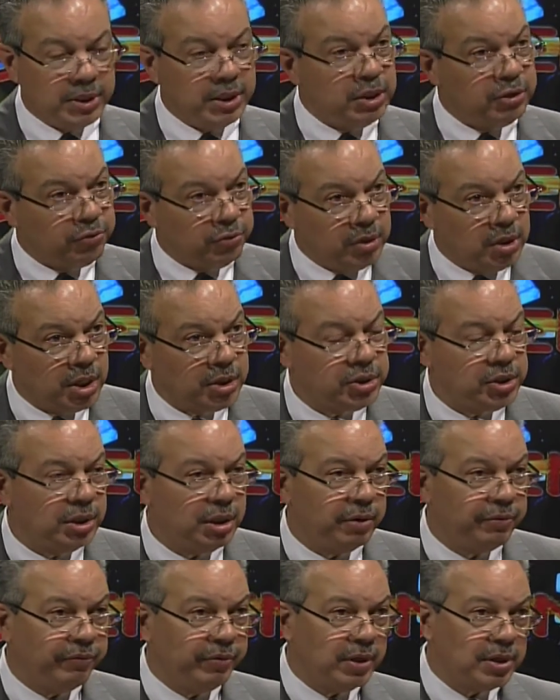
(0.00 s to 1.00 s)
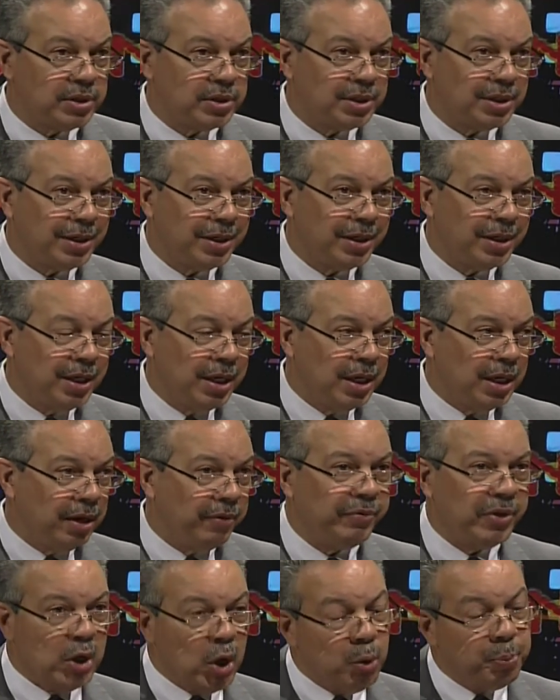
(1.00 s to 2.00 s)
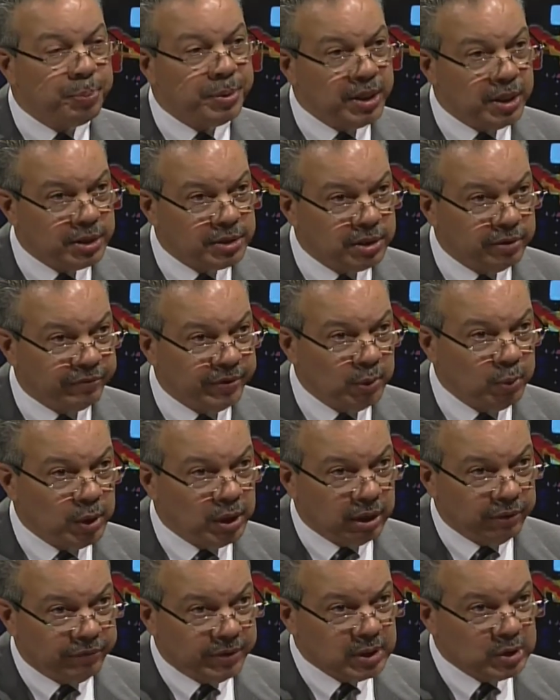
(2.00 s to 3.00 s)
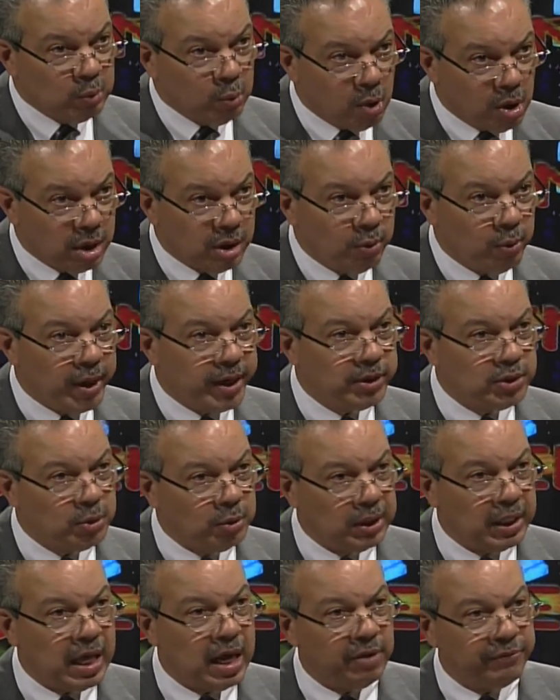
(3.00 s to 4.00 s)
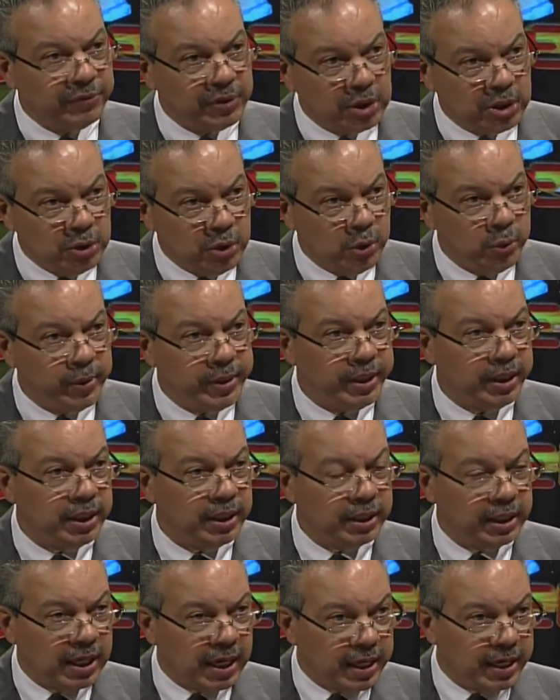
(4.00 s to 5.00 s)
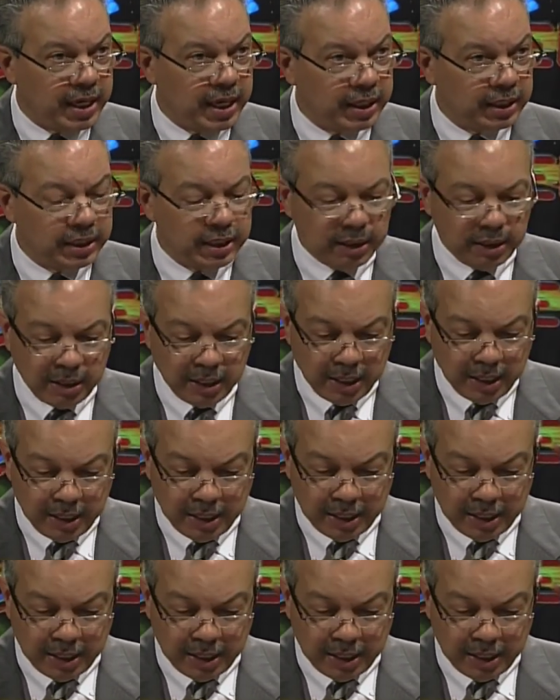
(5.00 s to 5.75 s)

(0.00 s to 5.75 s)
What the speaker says: the introduction of this, of the openness, if you will, of this waterway to allow for canoeing and kayaking,